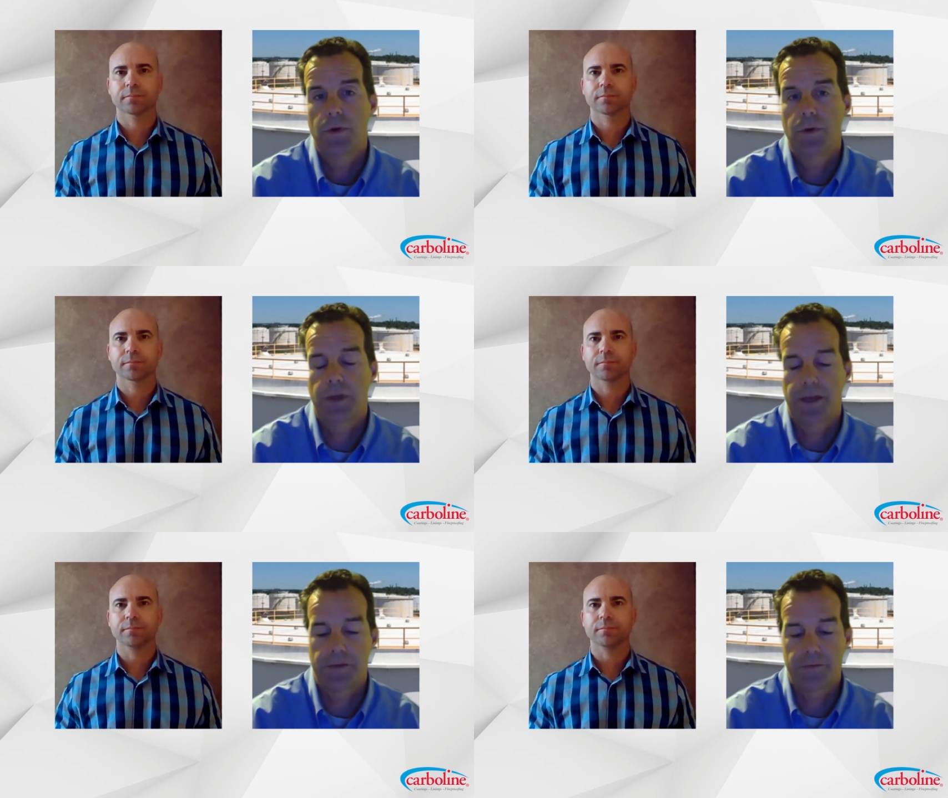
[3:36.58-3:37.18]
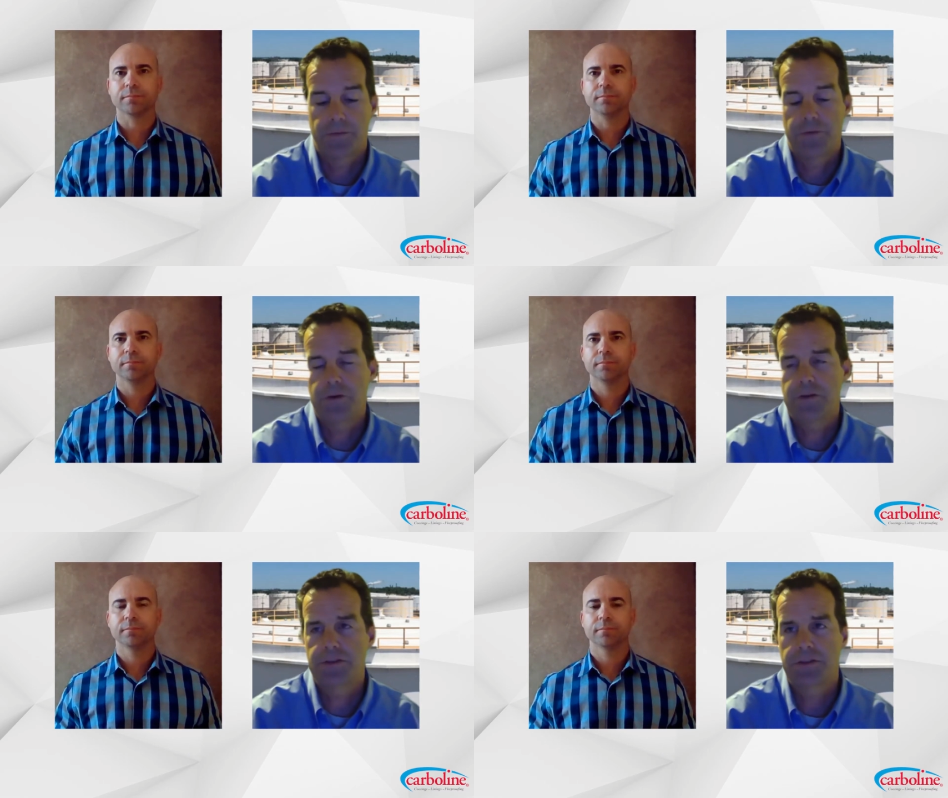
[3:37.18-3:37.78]
Speaker 1: Okay,
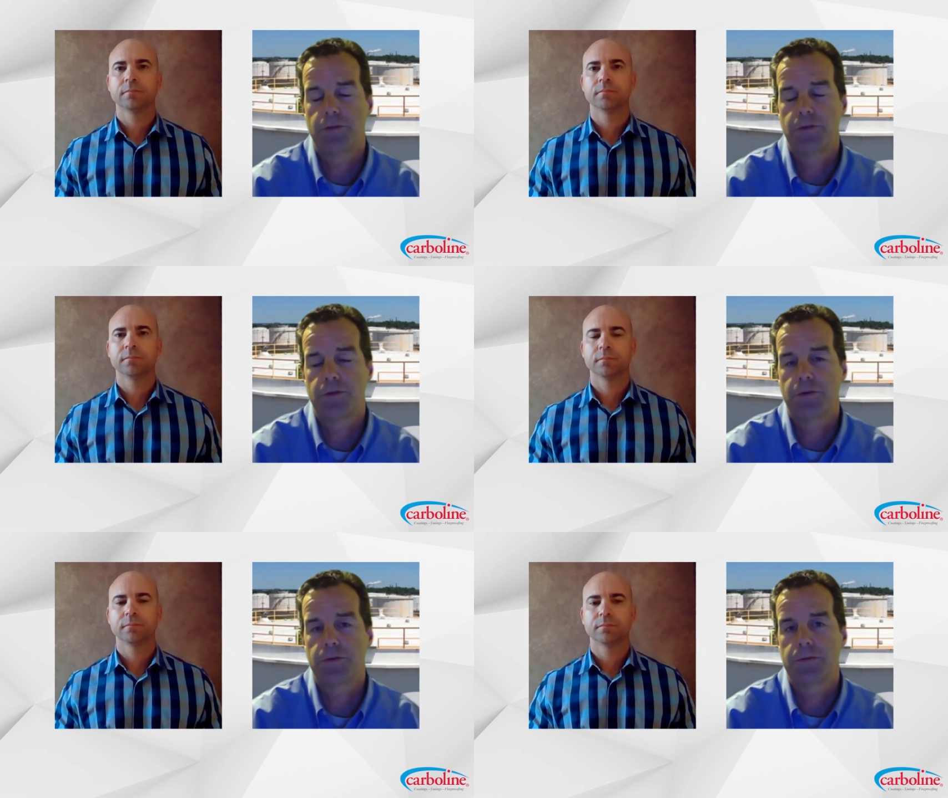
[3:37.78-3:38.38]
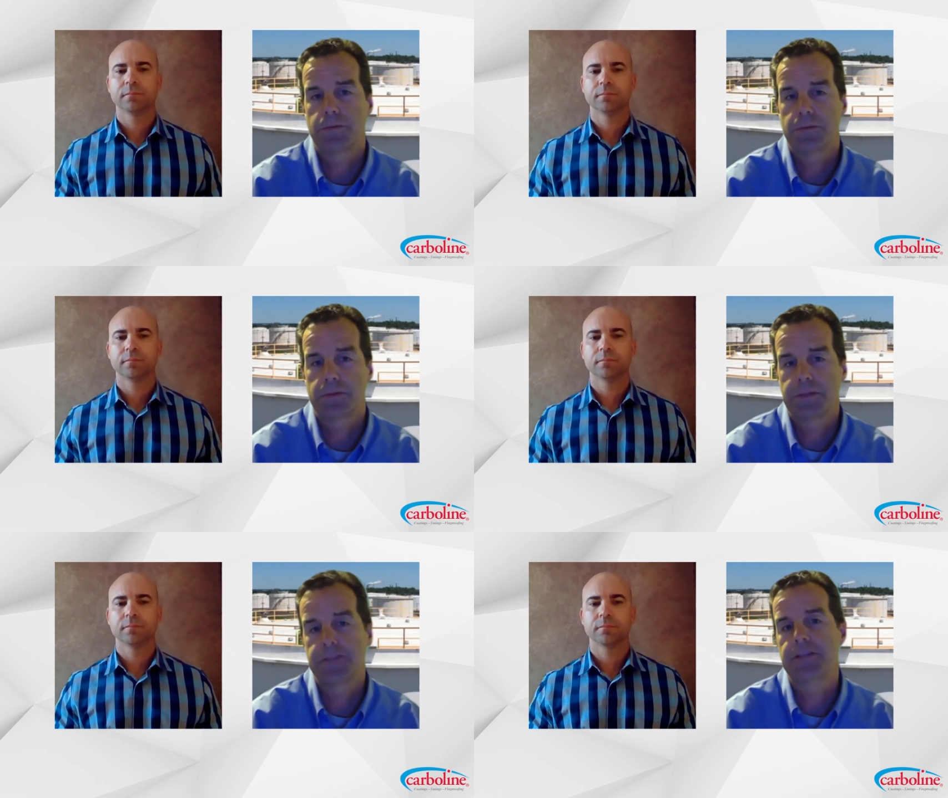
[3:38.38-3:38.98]
first,
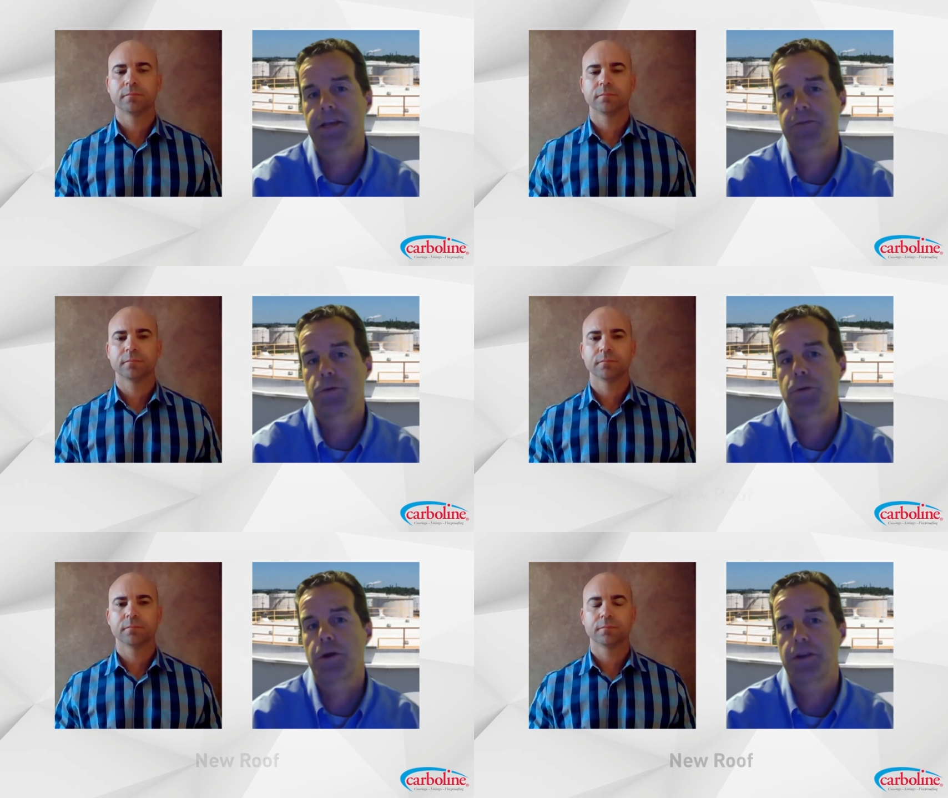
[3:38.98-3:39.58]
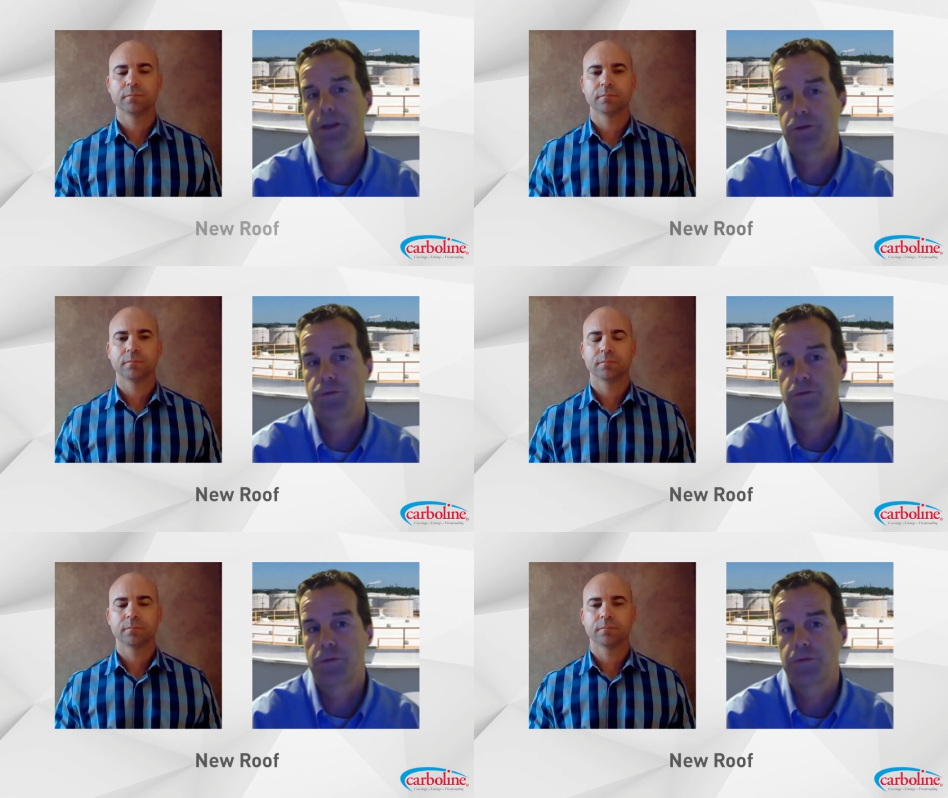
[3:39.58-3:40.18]
this tank required a new
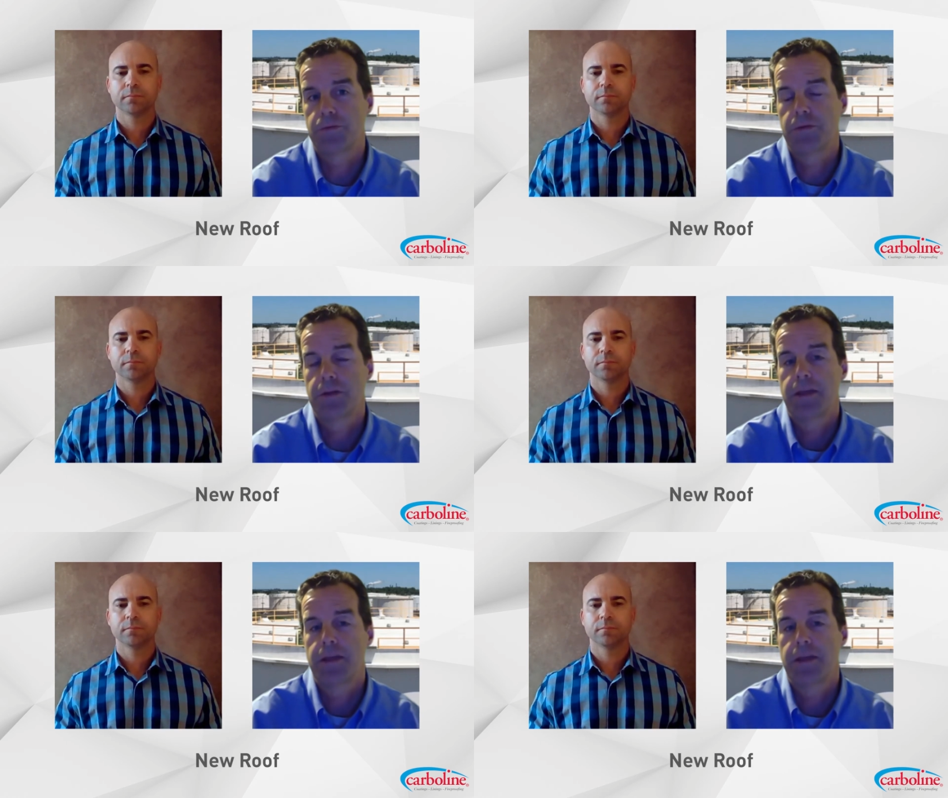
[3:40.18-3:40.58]
roof.